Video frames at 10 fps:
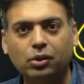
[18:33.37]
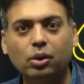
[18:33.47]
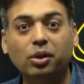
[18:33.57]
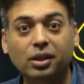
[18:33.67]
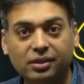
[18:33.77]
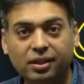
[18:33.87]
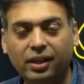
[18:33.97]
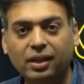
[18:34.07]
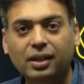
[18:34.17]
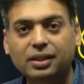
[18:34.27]

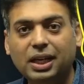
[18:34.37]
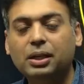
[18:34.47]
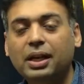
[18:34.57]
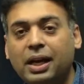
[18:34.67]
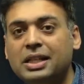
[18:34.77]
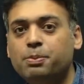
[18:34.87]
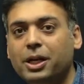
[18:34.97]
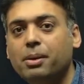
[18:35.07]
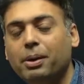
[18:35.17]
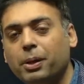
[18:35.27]
2023. That has
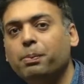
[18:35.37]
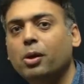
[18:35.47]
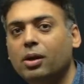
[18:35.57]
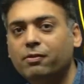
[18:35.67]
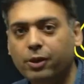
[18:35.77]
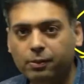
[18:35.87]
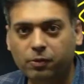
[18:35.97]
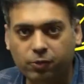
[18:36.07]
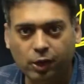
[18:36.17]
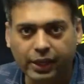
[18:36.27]
become a big problem
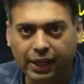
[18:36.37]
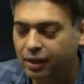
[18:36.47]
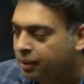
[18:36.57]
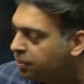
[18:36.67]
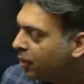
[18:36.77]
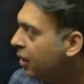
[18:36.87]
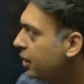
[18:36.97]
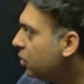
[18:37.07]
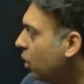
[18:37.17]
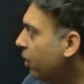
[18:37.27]
for Canada.
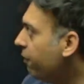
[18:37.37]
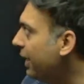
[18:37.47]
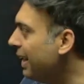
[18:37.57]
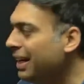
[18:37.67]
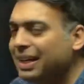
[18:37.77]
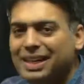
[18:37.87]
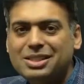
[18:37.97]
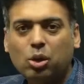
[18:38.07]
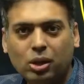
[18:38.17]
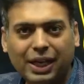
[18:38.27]
So Finland
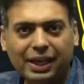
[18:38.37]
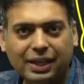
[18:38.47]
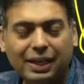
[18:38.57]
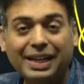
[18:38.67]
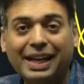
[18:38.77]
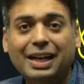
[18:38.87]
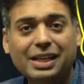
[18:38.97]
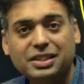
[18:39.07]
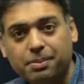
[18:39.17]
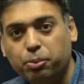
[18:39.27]
is not like that. Canada
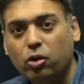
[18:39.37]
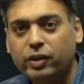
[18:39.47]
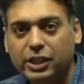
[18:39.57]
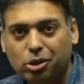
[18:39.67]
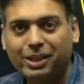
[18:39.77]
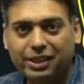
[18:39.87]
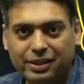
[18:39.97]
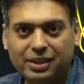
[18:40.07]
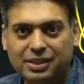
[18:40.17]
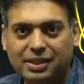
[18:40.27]
is improving so many
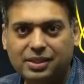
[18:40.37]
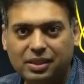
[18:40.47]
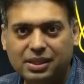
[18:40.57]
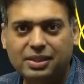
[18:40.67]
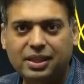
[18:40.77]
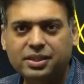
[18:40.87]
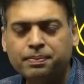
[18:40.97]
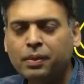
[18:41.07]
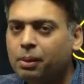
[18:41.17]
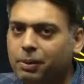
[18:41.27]
things these days,
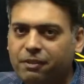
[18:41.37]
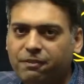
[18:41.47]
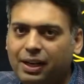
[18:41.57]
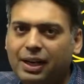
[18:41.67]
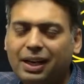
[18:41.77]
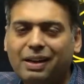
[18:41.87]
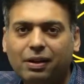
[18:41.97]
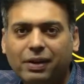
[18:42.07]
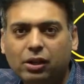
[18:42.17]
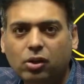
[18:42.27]
but Finland
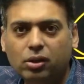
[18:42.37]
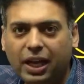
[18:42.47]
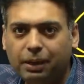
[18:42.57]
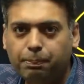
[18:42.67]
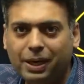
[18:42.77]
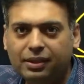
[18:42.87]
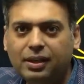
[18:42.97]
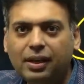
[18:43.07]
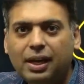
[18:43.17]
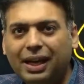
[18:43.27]
never went on that path,
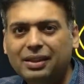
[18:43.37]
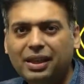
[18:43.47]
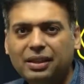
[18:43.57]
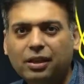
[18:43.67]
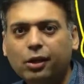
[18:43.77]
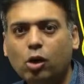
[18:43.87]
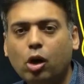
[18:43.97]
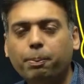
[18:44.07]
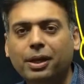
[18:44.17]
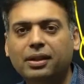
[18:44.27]
and they didn't
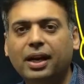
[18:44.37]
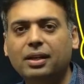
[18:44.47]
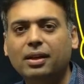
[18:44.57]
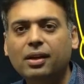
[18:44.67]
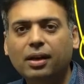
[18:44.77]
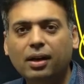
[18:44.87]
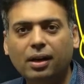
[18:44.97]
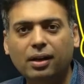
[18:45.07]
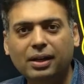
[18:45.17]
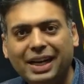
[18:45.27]
open that
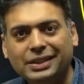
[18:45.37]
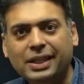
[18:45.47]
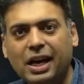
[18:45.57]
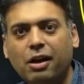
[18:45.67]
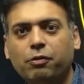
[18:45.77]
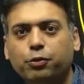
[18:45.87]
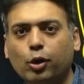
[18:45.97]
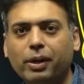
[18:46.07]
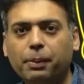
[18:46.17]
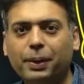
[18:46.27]
let's have
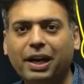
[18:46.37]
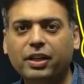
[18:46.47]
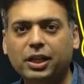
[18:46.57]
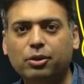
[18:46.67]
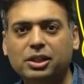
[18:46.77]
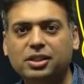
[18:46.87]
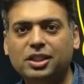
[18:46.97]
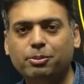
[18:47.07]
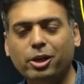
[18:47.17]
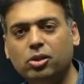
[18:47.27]
so many private
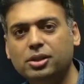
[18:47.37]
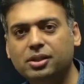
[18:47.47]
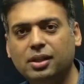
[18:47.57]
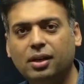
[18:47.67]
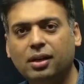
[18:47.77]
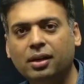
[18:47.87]
universities, because